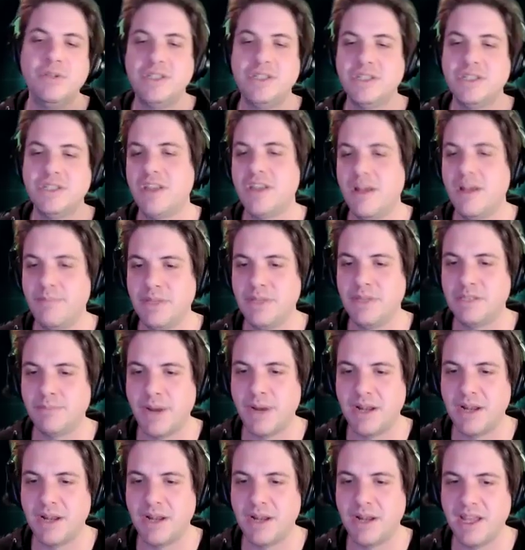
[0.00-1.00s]
just not be
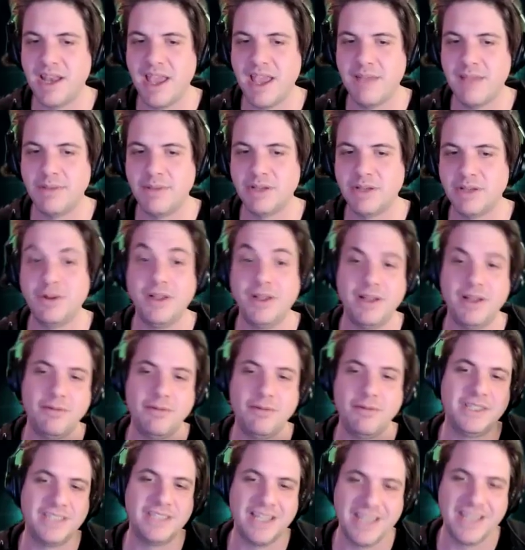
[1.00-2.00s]
spiral dynamic. Well, I
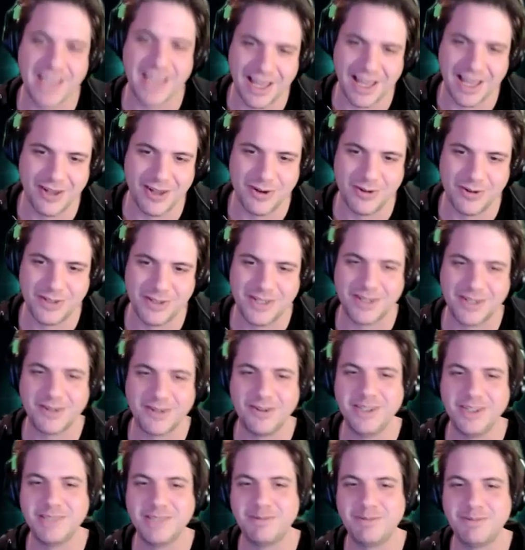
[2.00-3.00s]
would have said yellow,
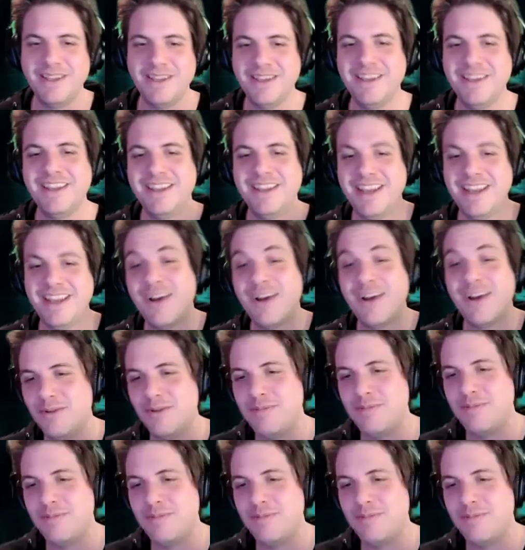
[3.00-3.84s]
turquoise, but now it would be